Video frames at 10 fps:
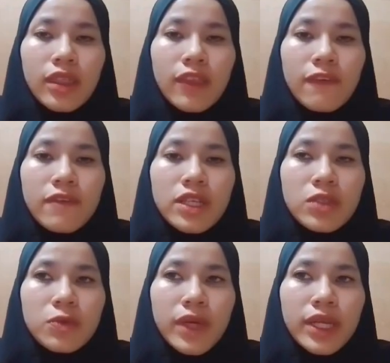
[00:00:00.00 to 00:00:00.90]
The
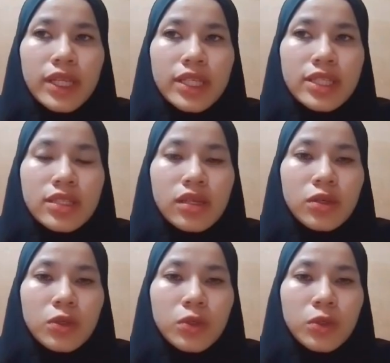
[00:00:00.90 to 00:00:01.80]
first one is
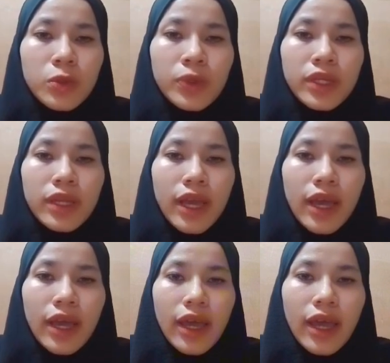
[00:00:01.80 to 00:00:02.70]
tone
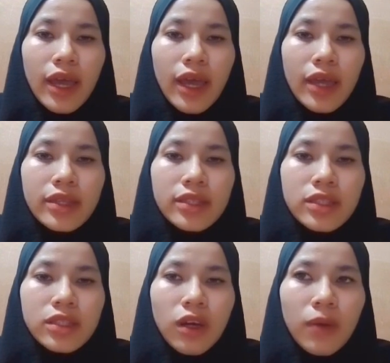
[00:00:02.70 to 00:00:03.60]
at the
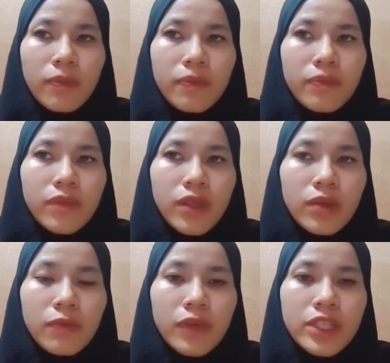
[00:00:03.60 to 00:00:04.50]
top,
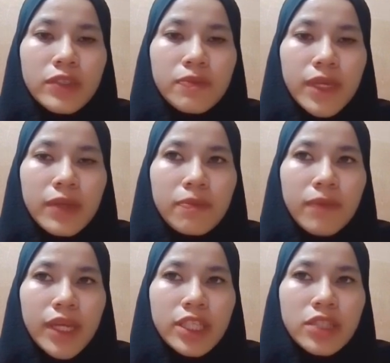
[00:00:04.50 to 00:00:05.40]
which means
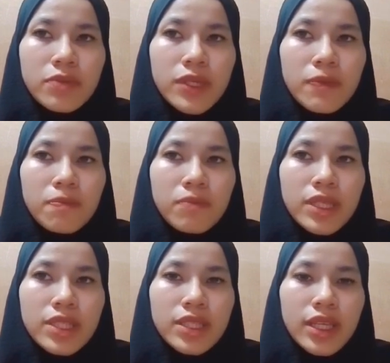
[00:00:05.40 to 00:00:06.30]
management
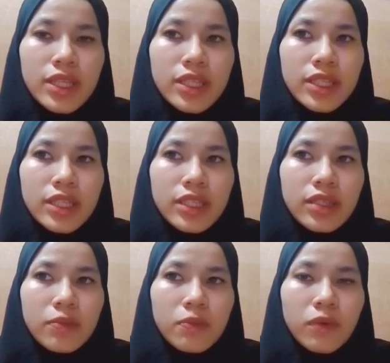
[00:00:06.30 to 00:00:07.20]
misstated
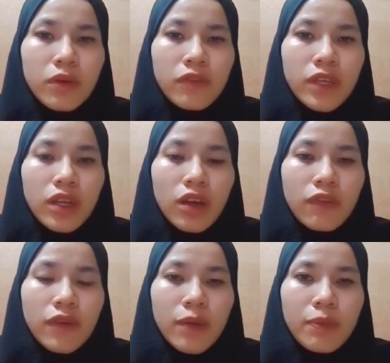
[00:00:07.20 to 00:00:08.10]
profit of
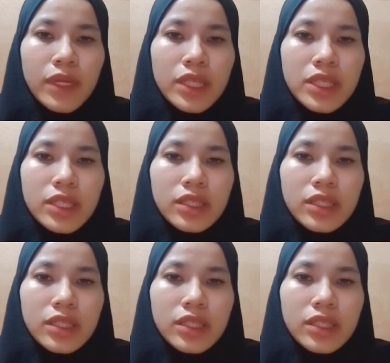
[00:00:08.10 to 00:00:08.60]
company.